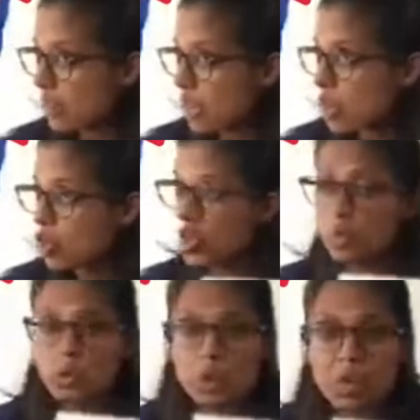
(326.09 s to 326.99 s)
to
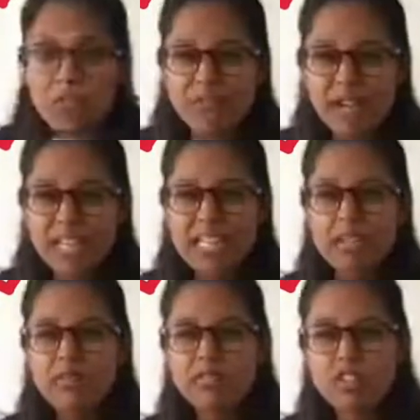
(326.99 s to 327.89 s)
your
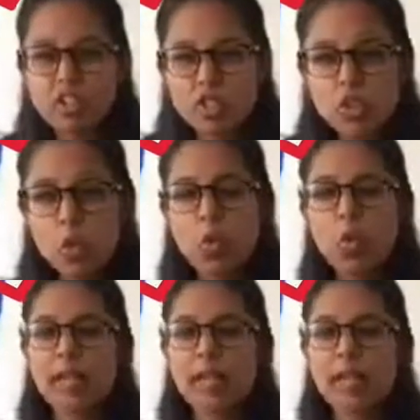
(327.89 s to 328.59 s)
favourite toy?